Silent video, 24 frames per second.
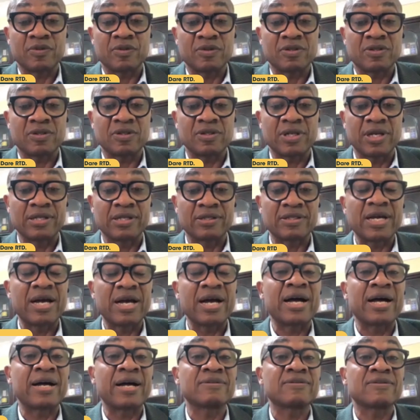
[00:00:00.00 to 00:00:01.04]

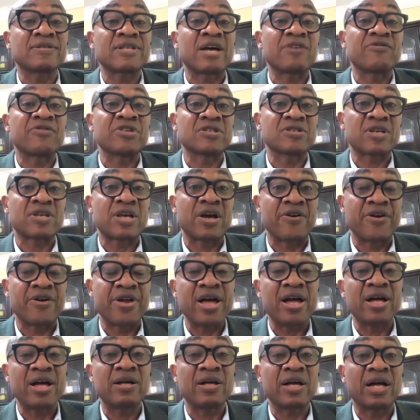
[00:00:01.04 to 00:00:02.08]
entire service career,
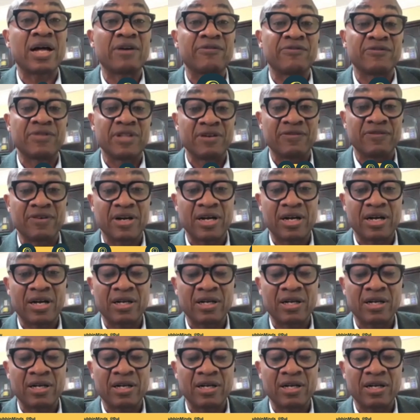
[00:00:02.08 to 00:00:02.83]
I've never